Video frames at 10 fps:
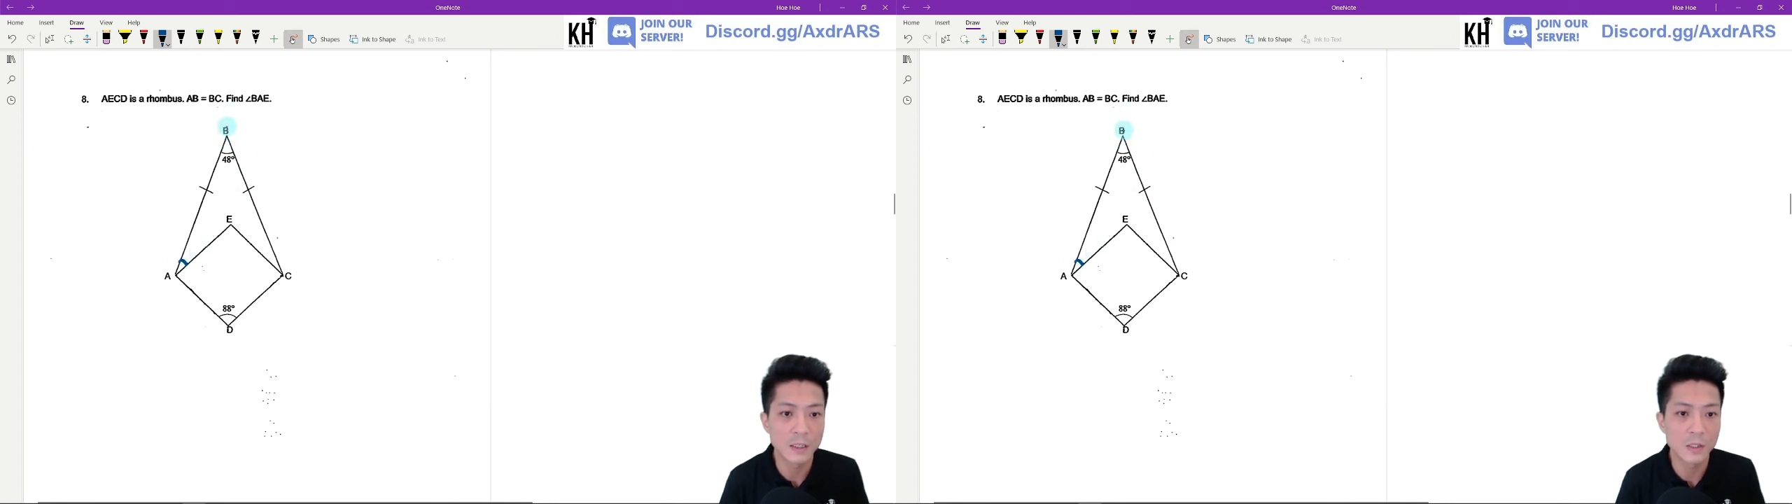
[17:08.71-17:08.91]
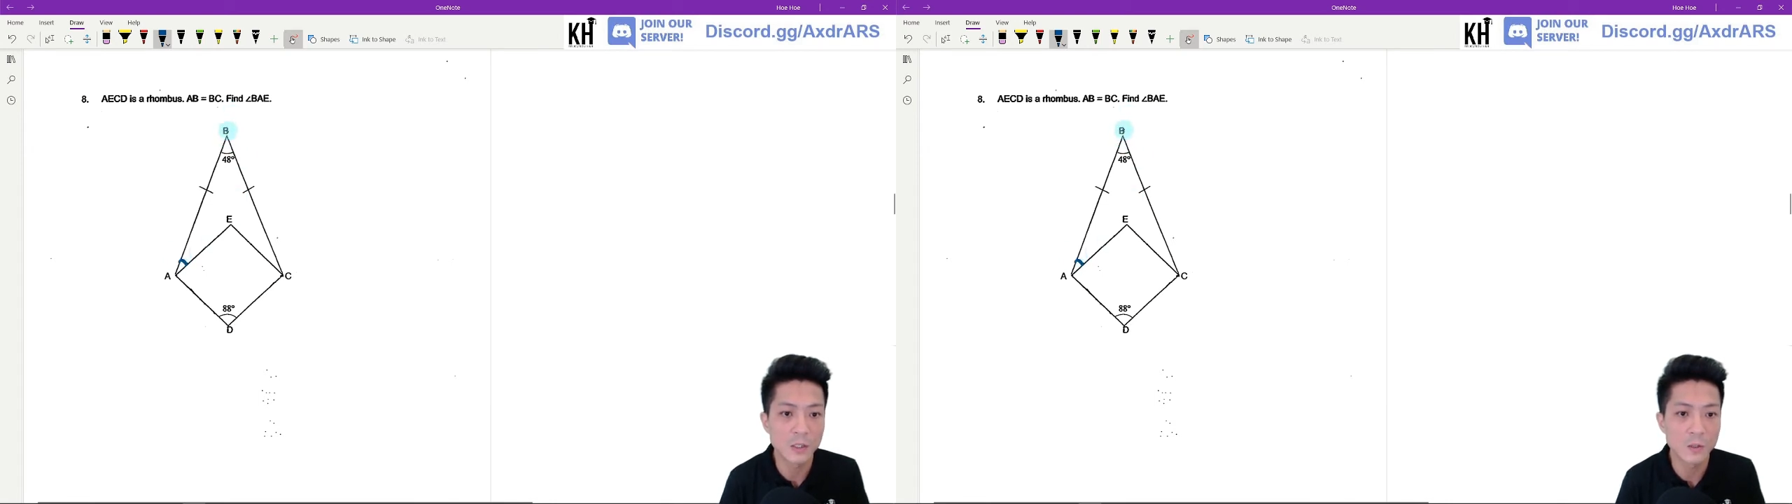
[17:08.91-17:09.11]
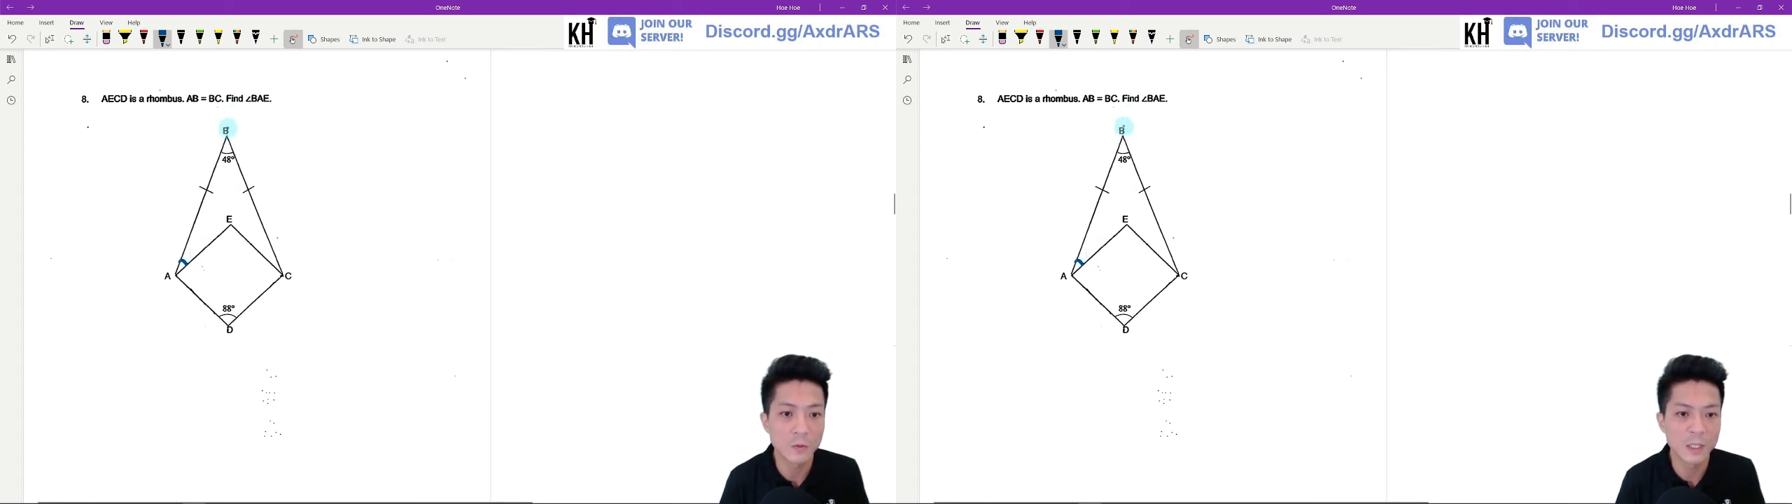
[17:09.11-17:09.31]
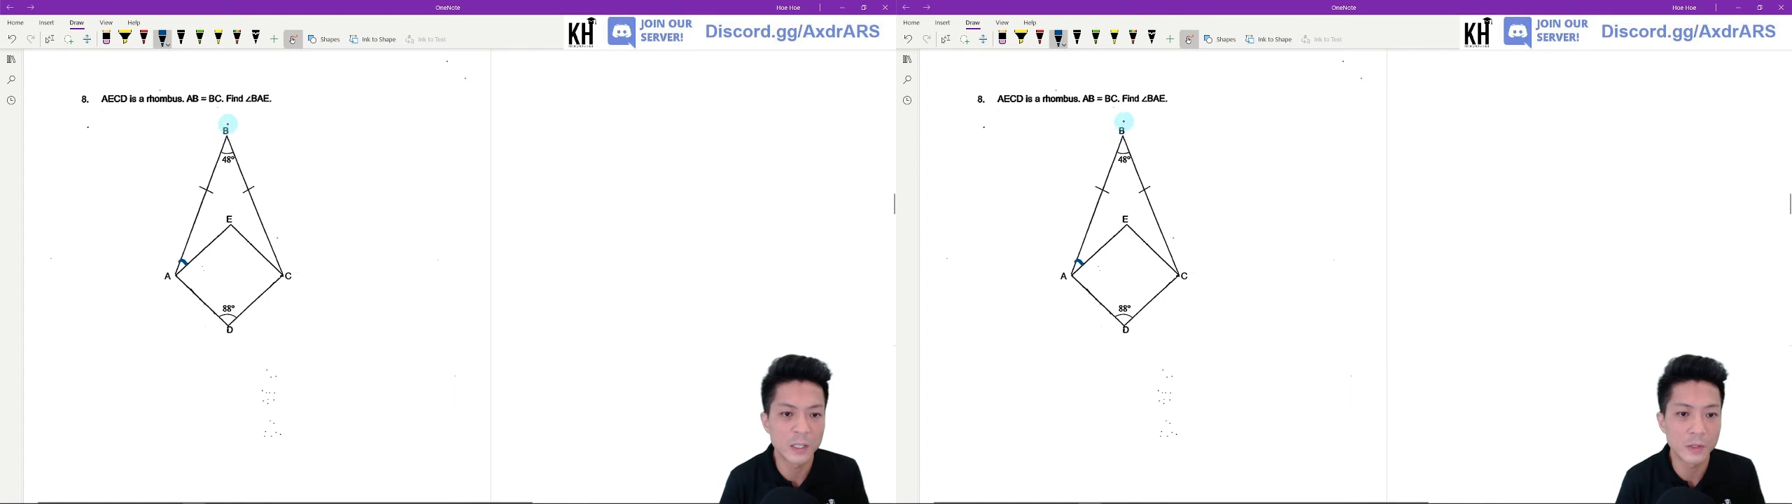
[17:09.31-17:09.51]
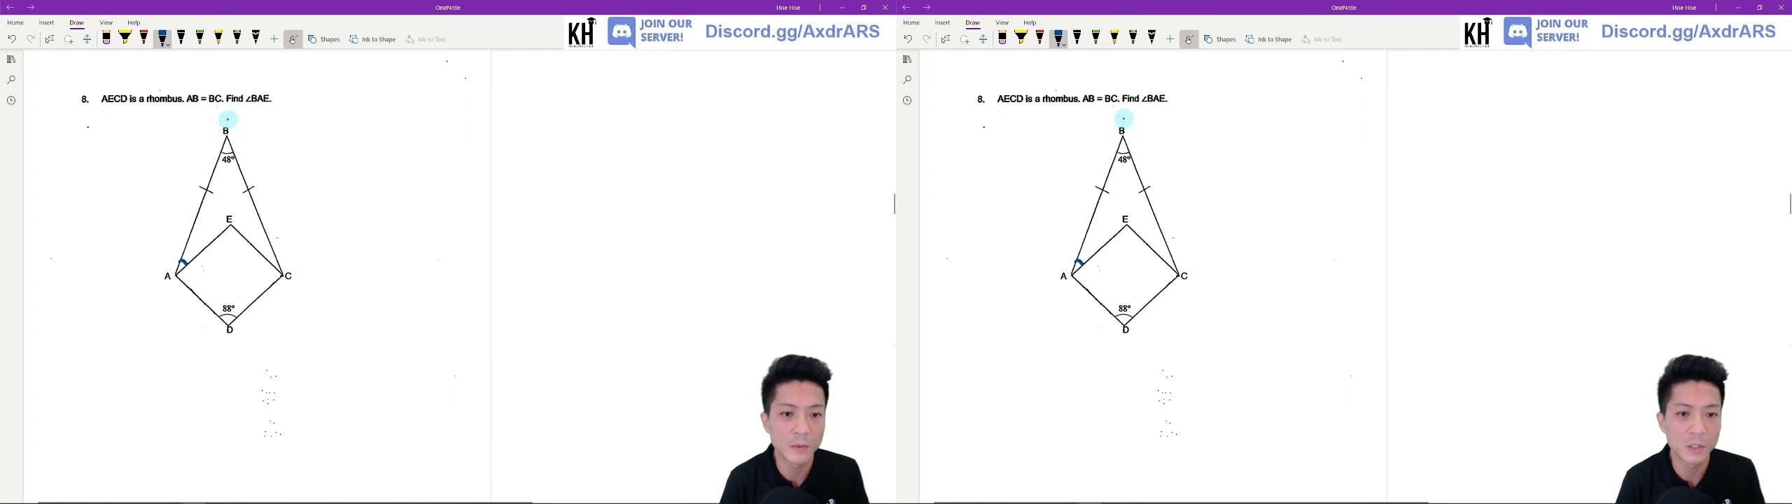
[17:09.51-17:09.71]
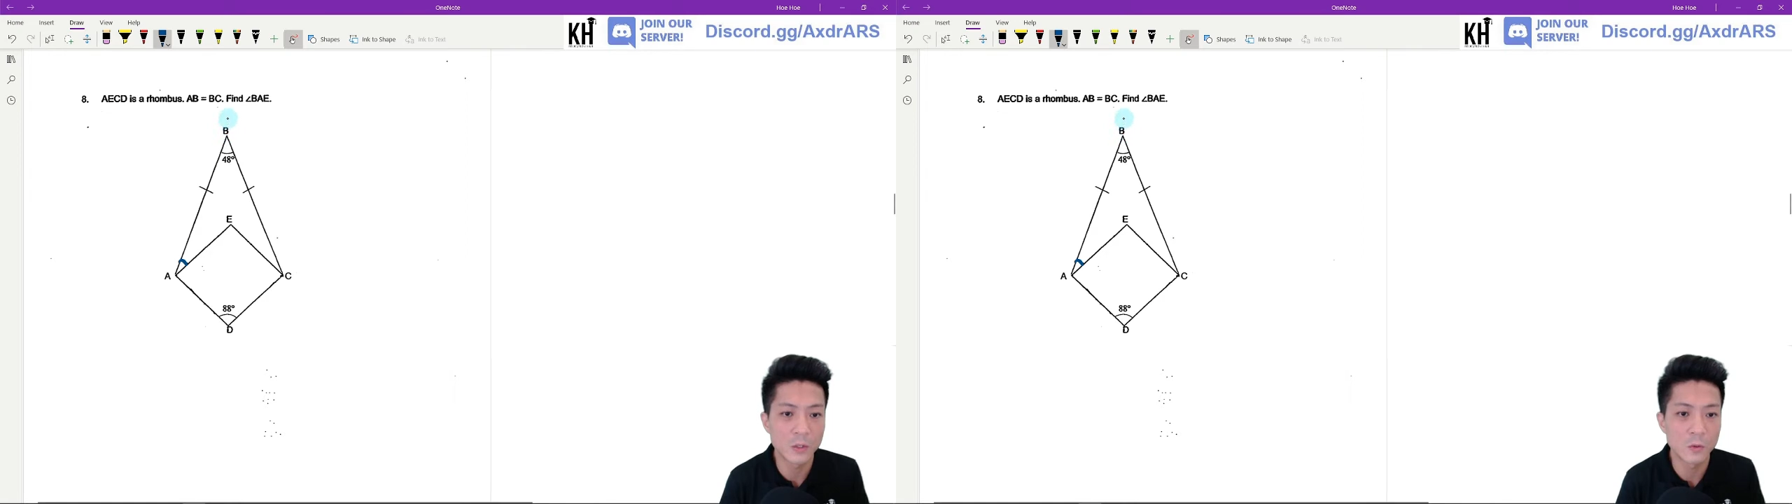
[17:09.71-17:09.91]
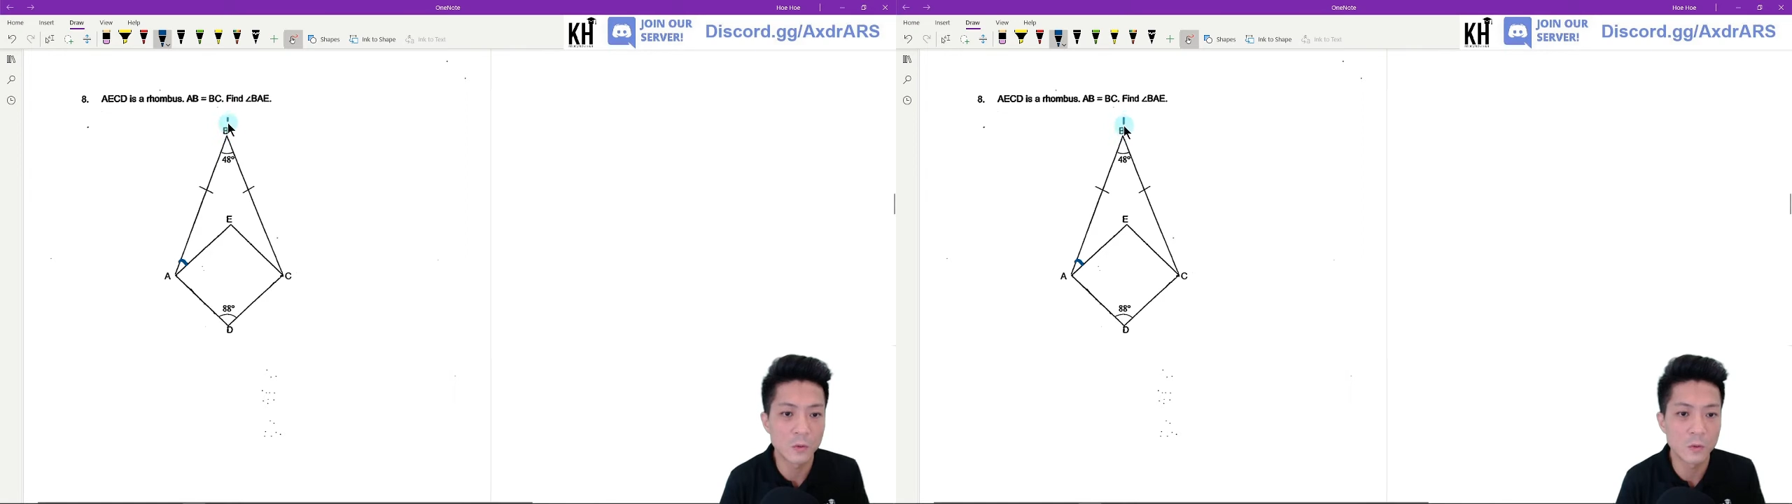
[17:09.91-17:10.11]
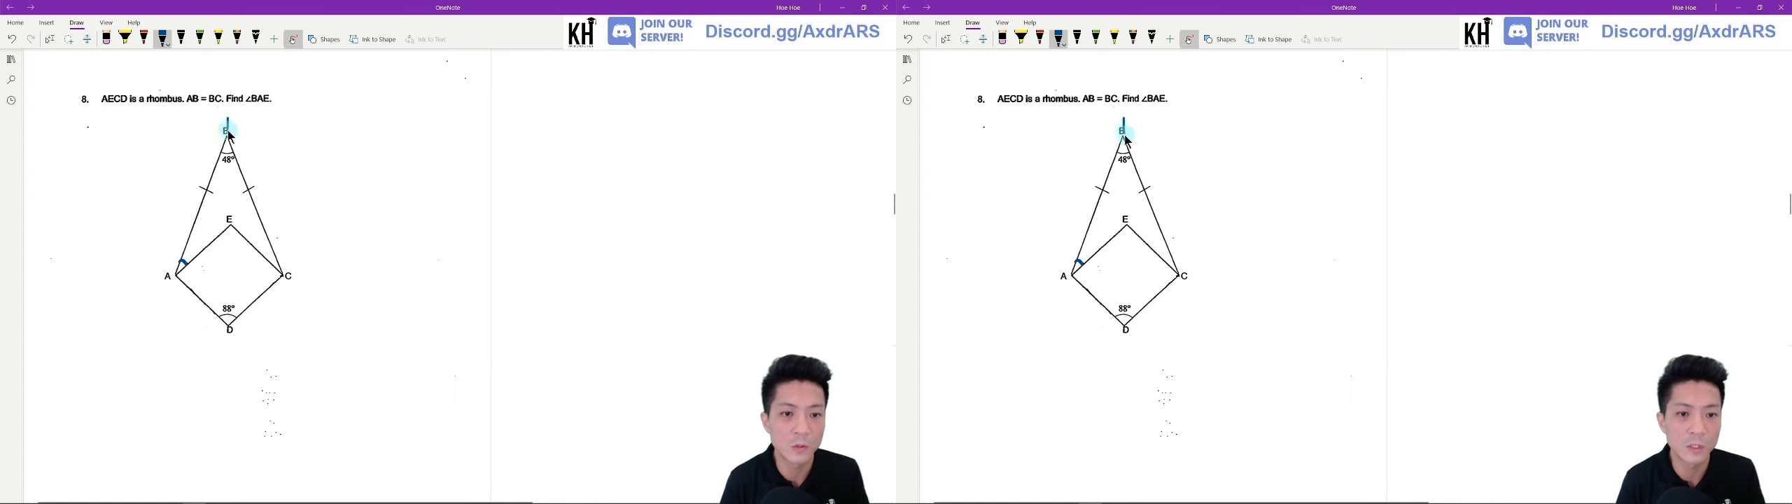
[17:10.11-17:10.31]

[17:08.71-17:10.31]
this whole diagram into